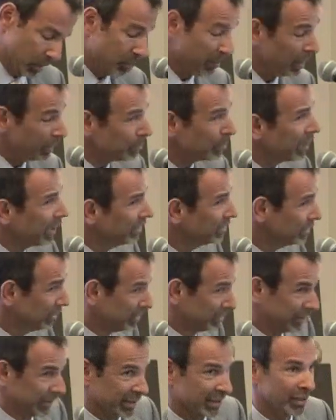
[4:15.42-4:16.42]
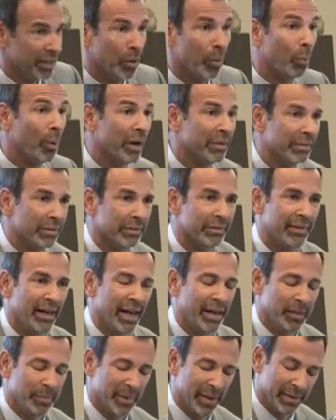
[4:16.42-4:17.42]
my pride and joy, want their
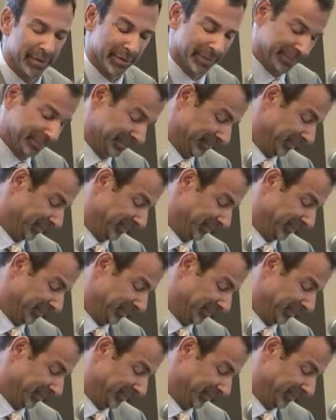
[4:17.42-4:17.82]
daddy better.